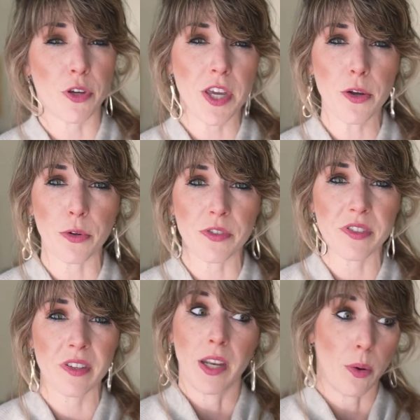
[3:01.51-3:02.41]
for
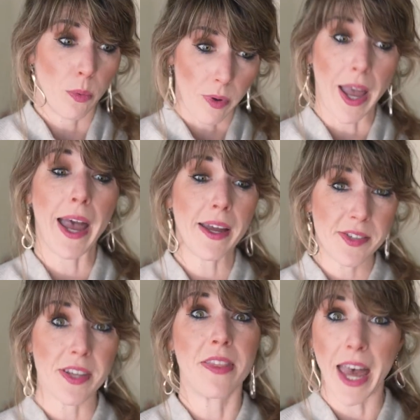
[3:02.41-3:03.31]
years. Now,
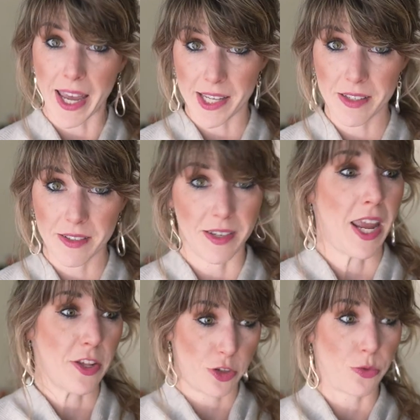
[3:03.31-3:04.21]
add to that
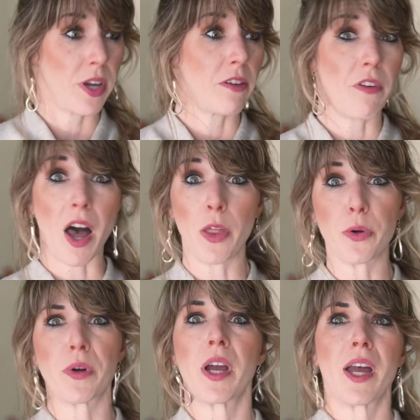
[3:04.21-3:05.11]
a string of
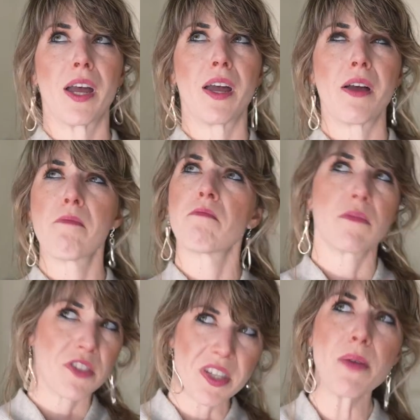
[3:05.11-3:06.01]
other
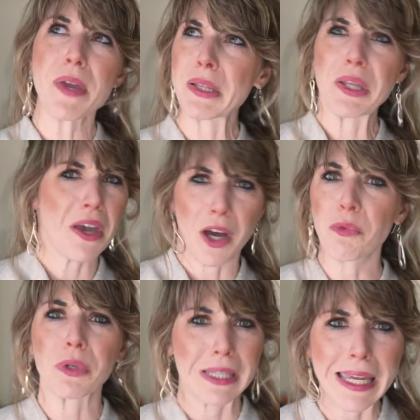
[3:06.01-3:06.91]
seemingly
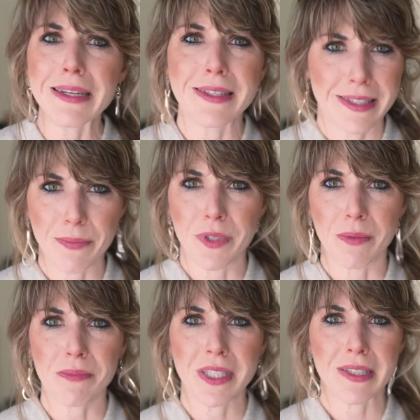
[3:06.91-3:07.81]
unrelated
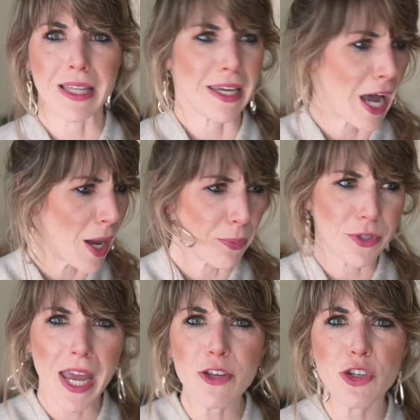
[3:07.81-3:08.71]
symptoms like
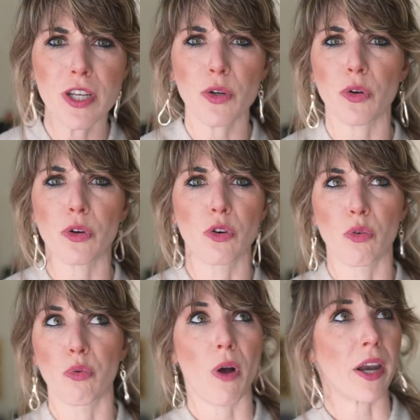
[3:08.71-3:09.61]
hypertension or
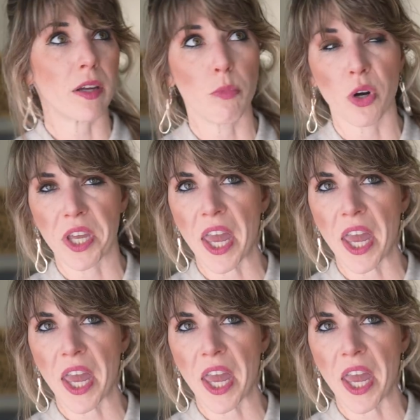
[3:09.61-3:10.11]
chronic morning